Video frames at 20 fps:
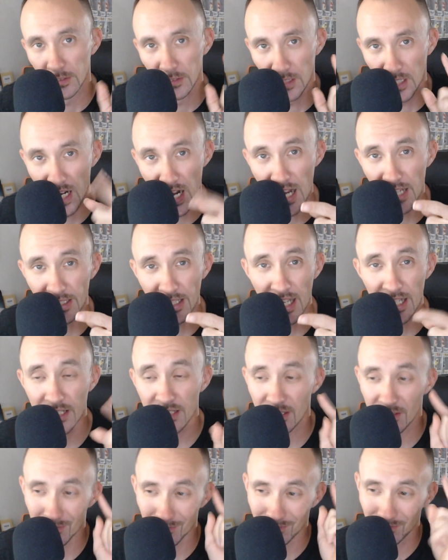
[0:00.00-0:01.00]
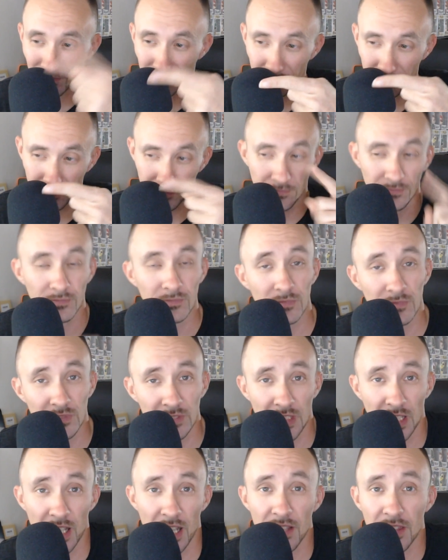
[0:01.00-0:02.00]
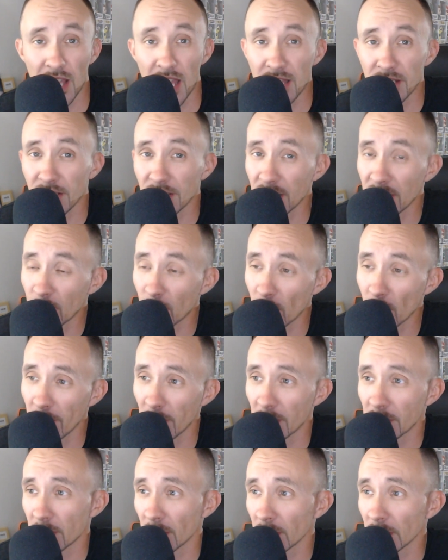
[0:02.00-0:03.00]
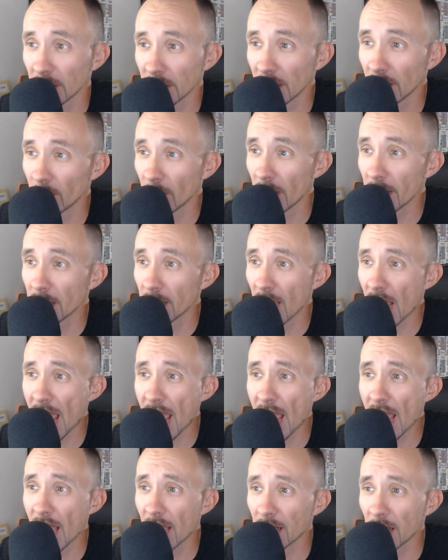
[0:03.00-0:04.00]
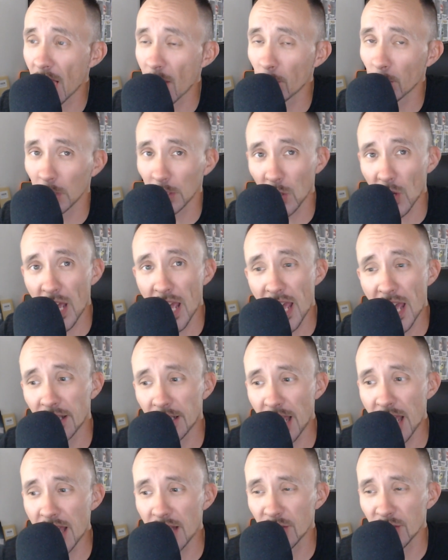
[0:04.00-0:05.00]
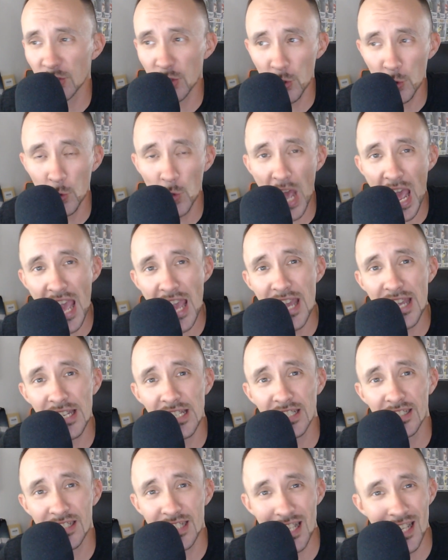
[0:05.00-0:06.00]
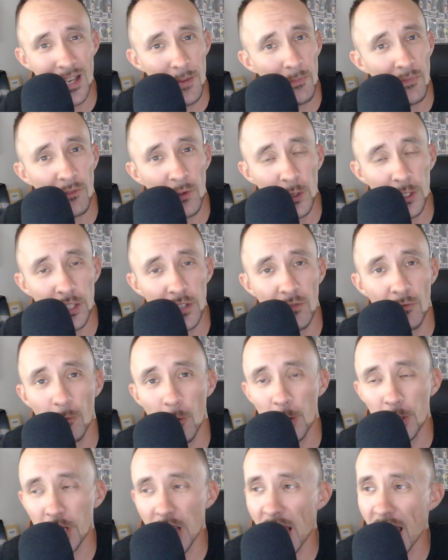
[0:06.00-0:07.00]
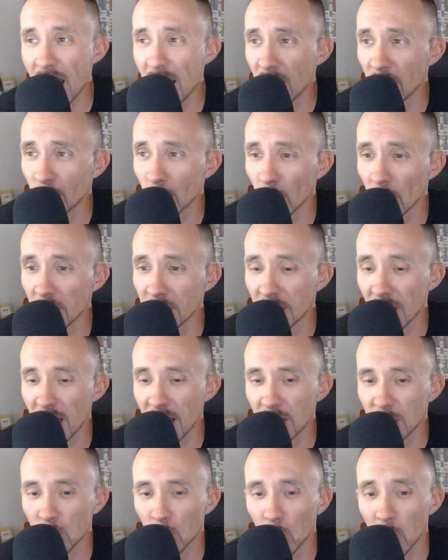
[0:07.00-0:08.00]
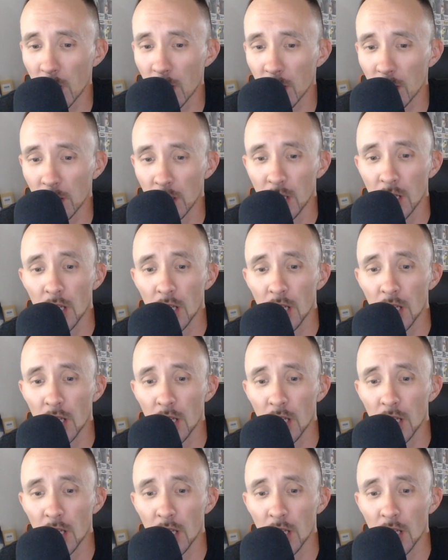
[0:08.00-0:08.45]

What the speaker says: Alright, guys. Yeah, that's the trivia, so get ready, and I'm going to go ahead and do a tip for you for your Androids as well.